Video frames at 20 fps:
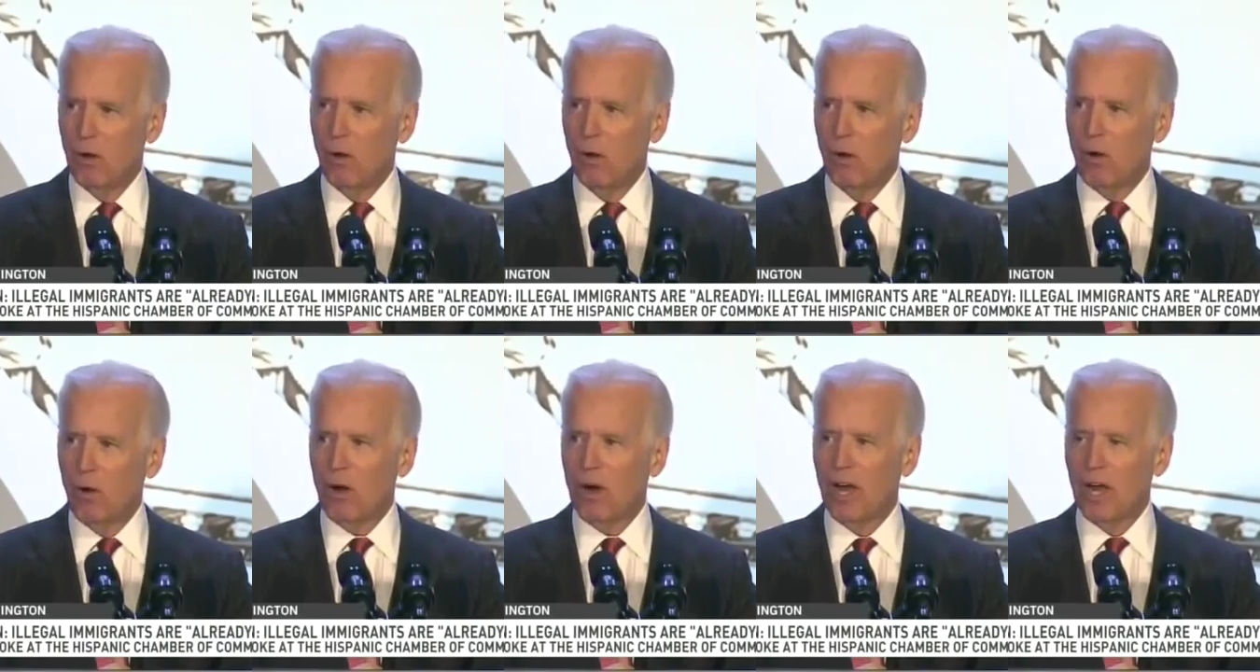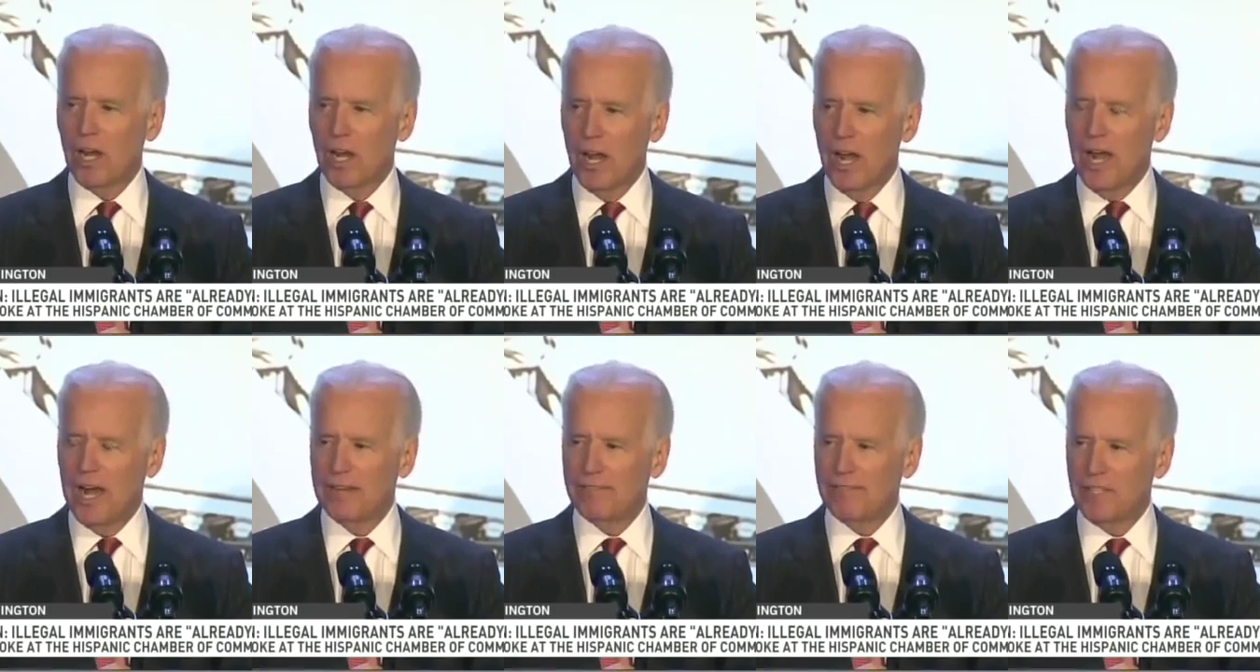or a
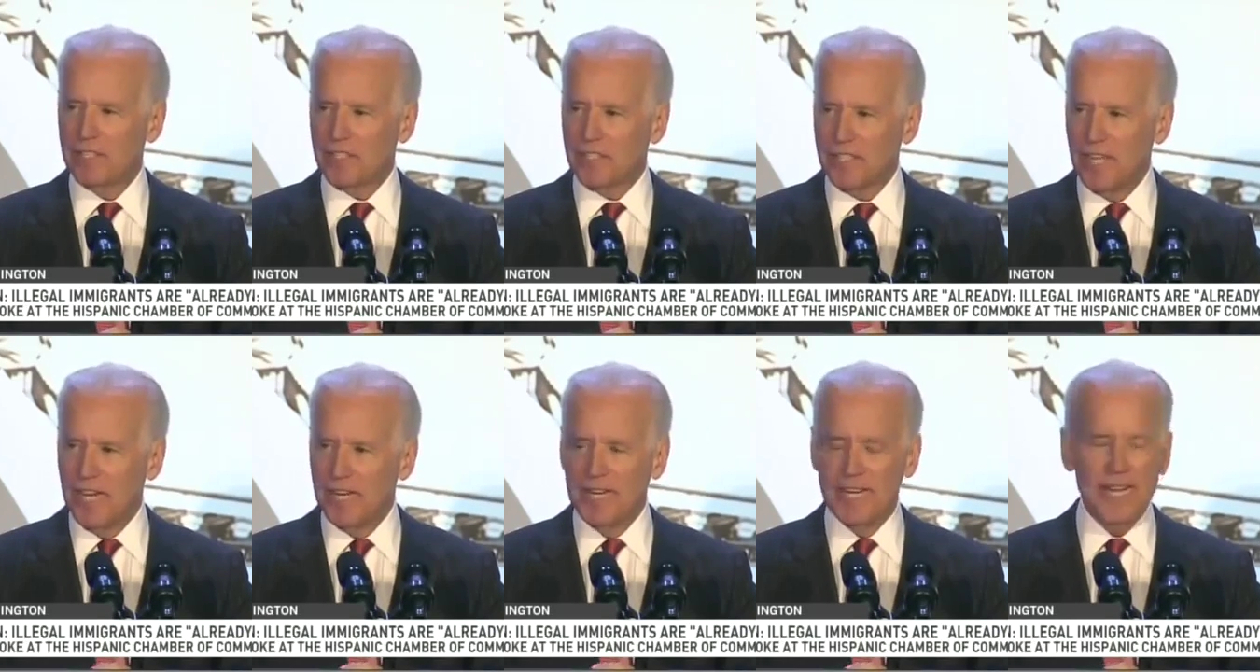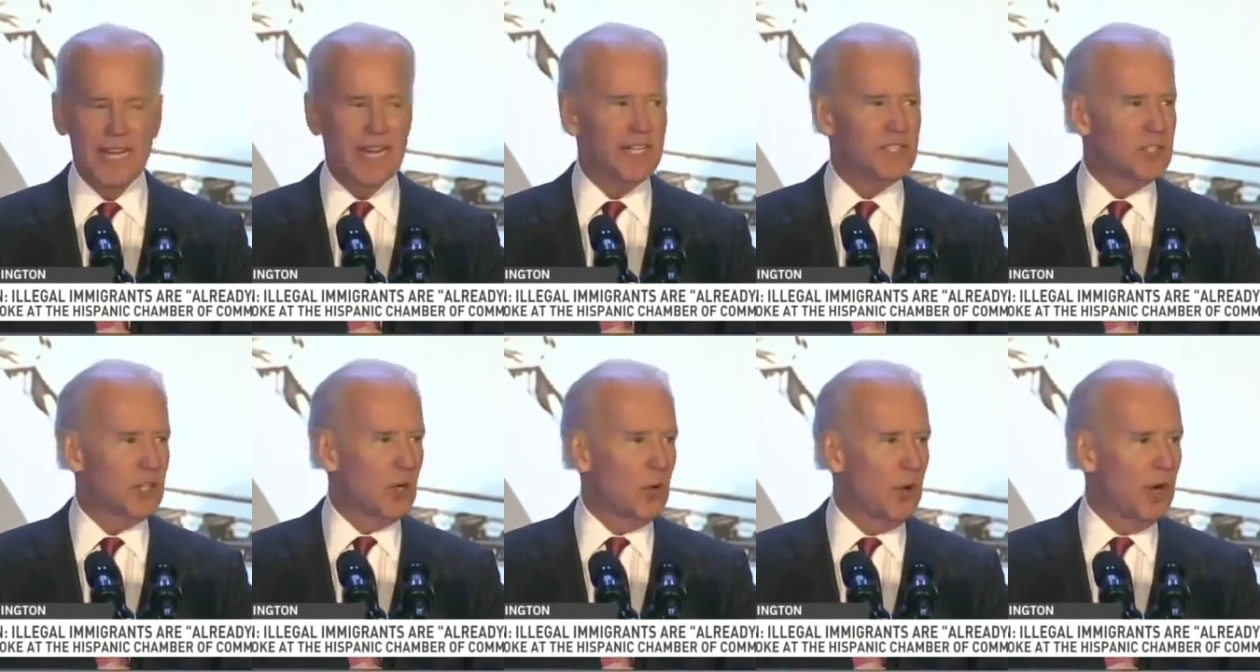line of descent.
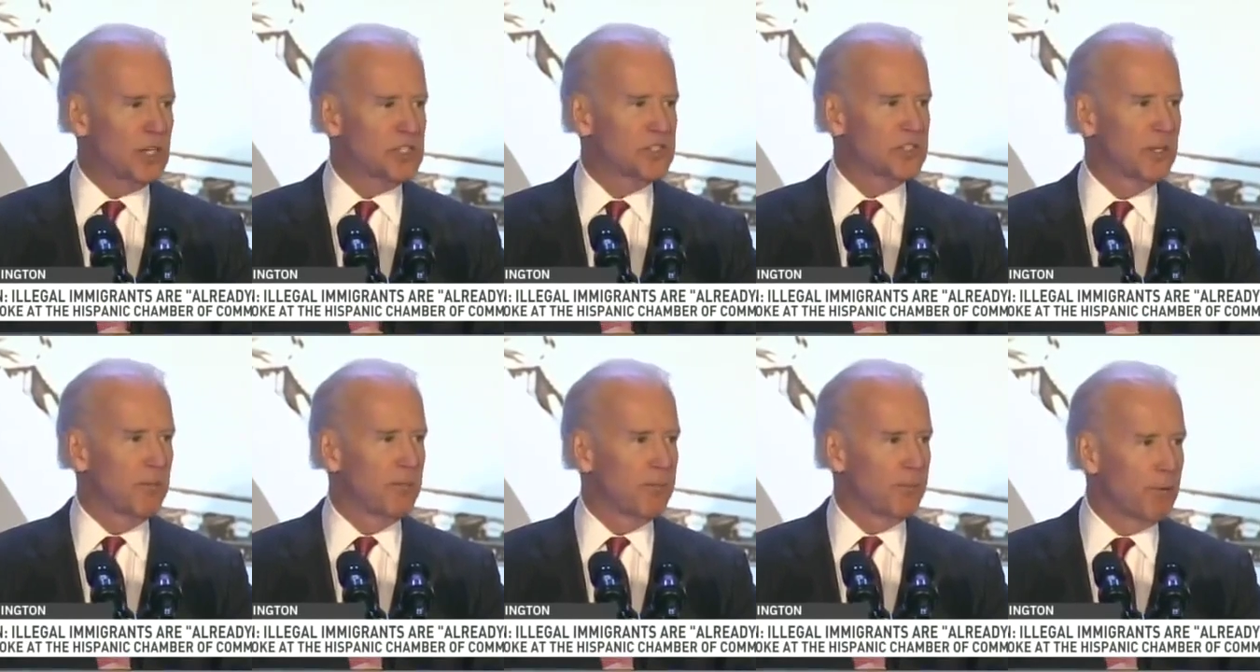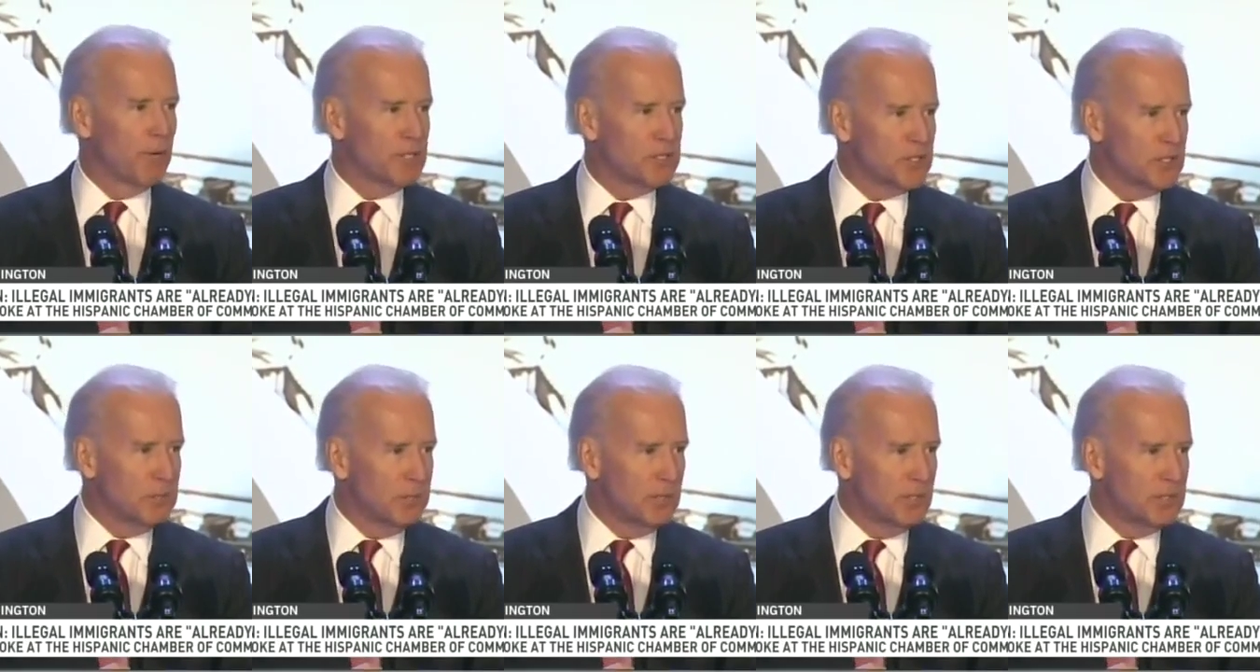It's a question of
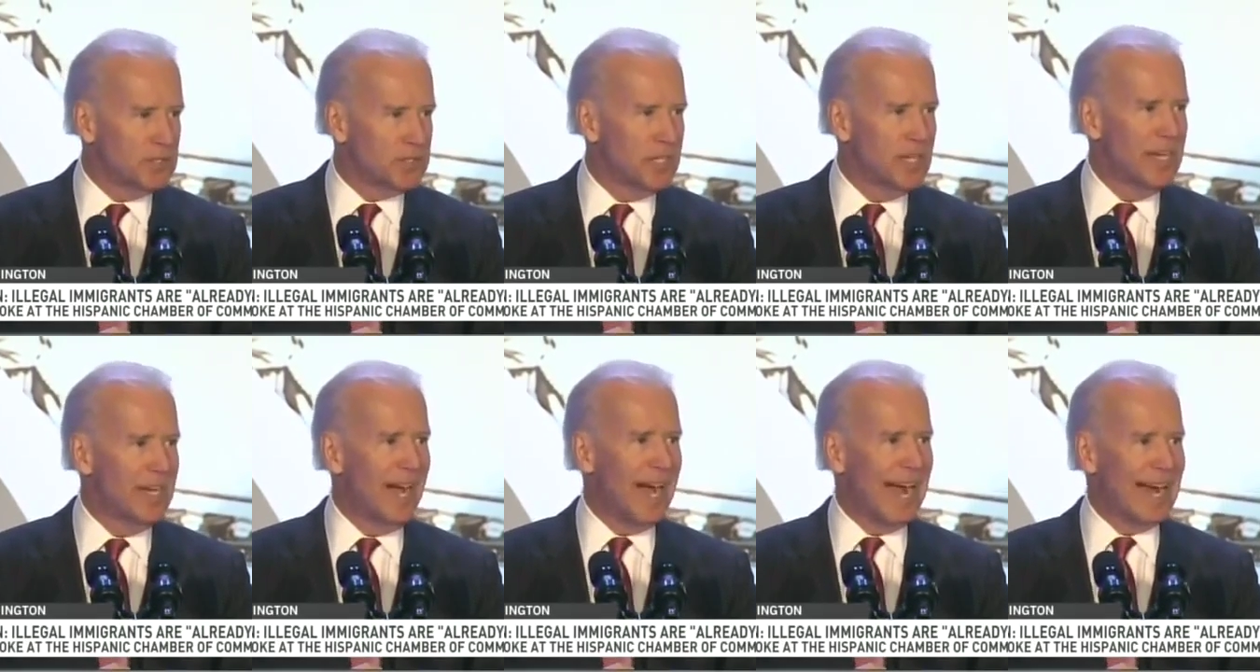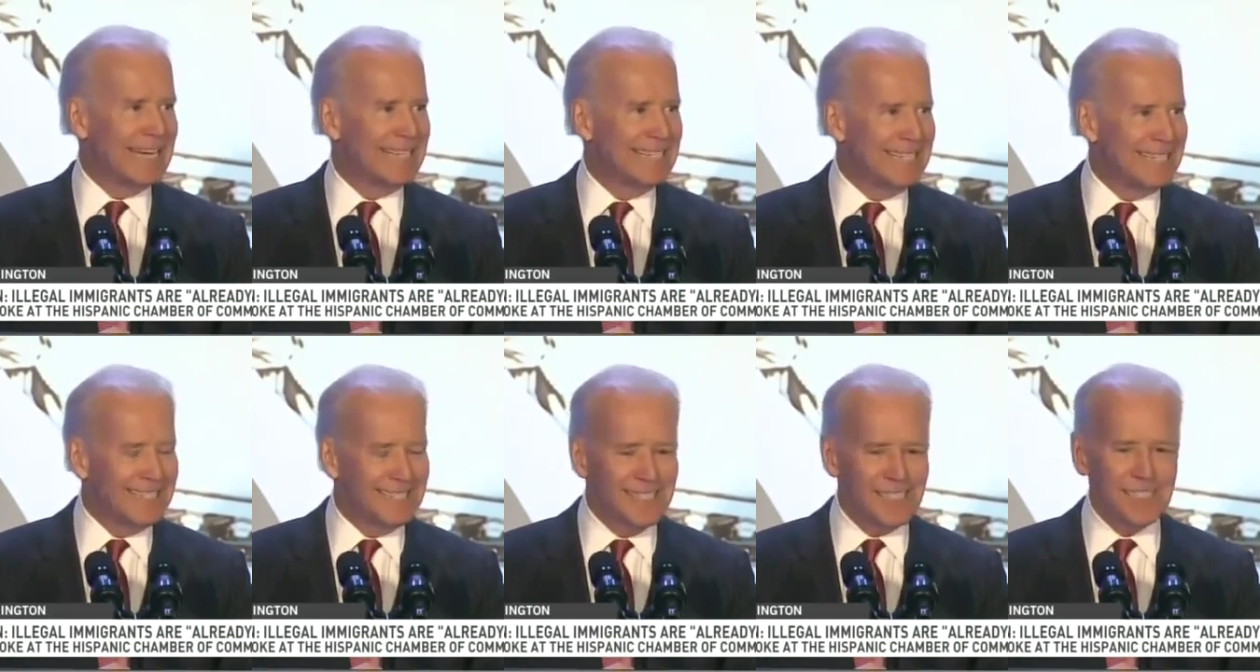principles,
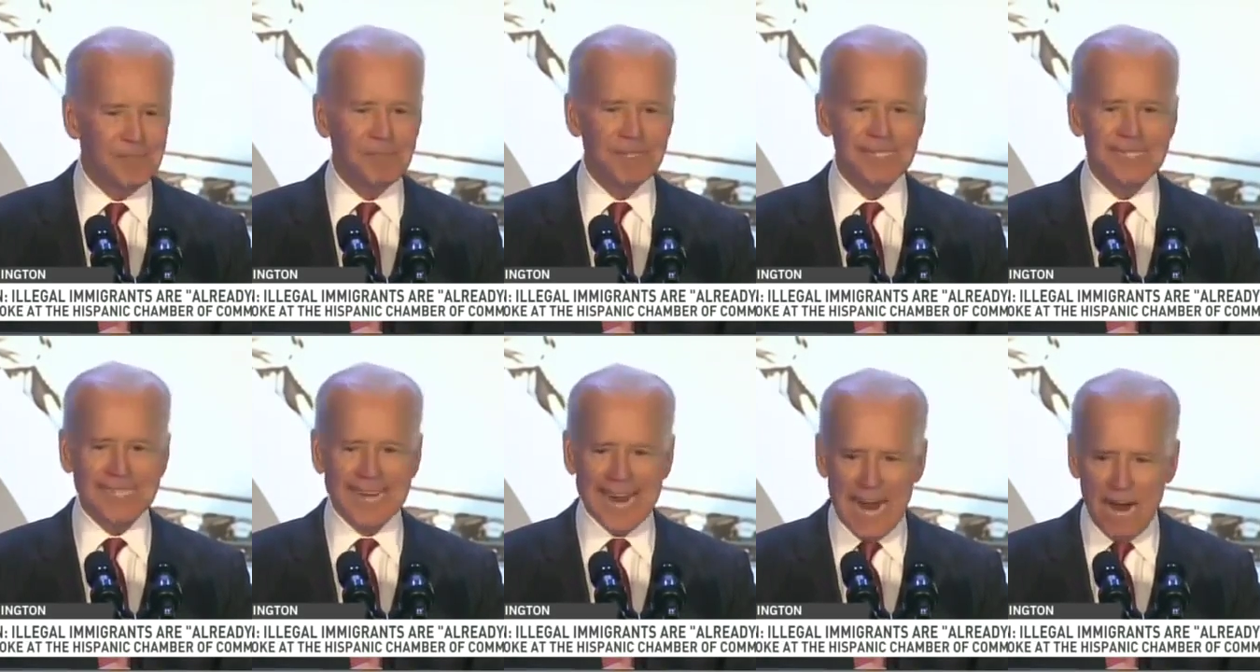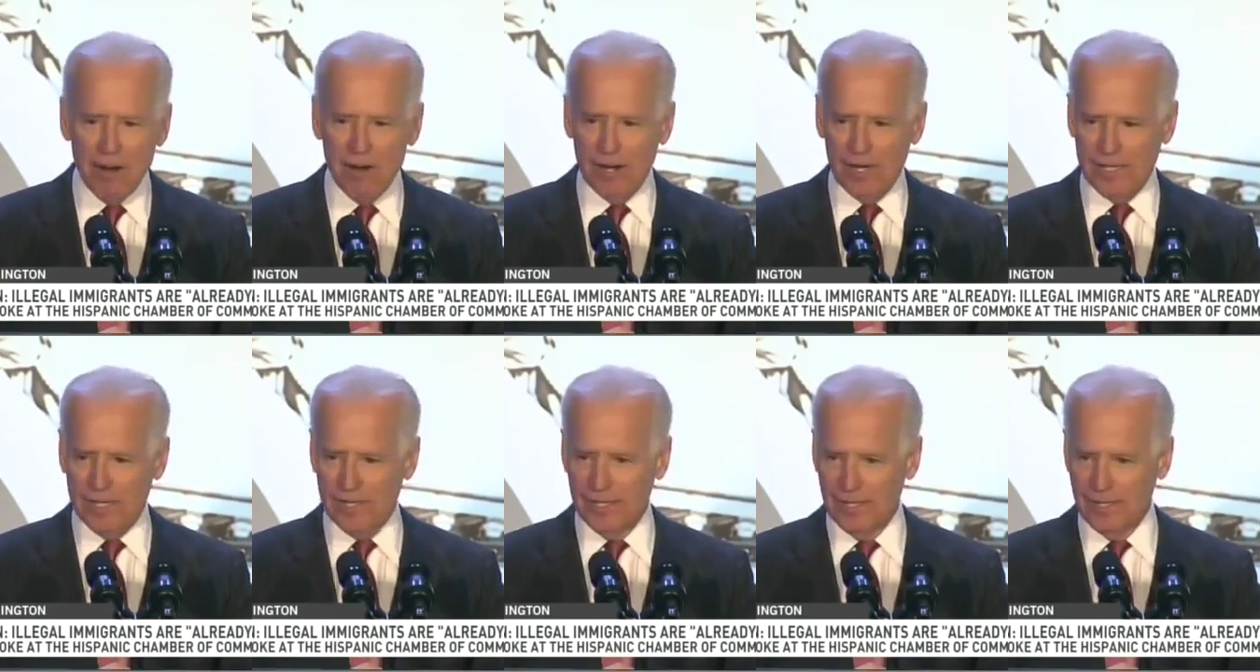idealism, and
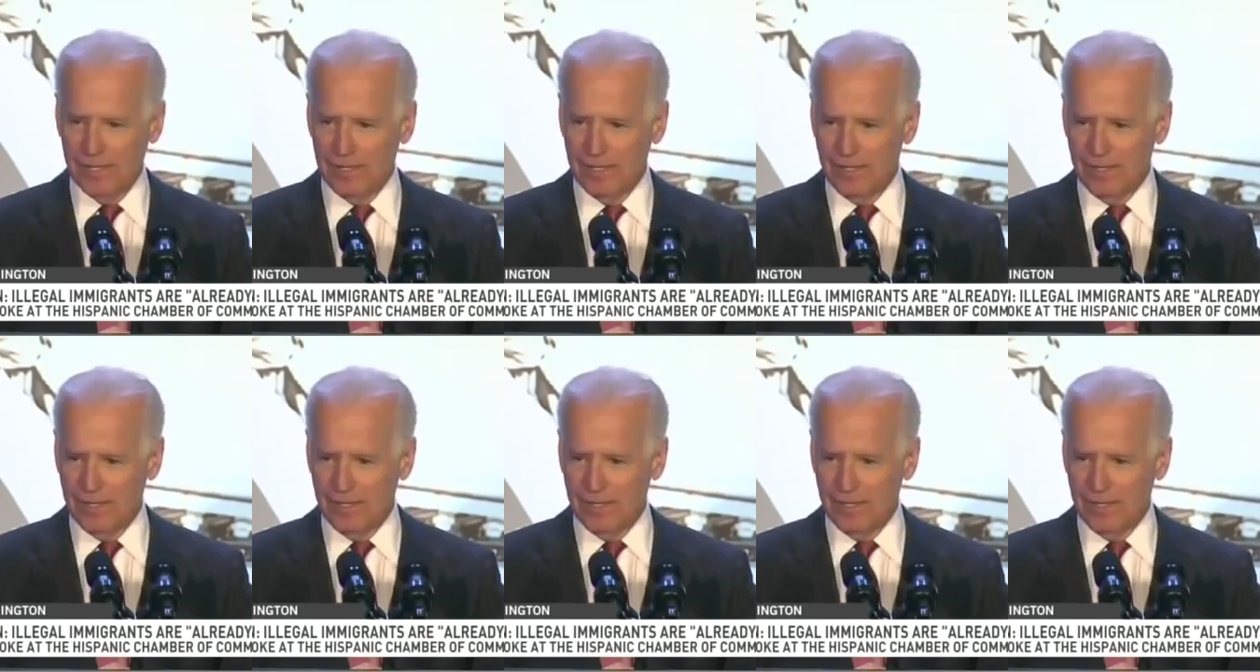character.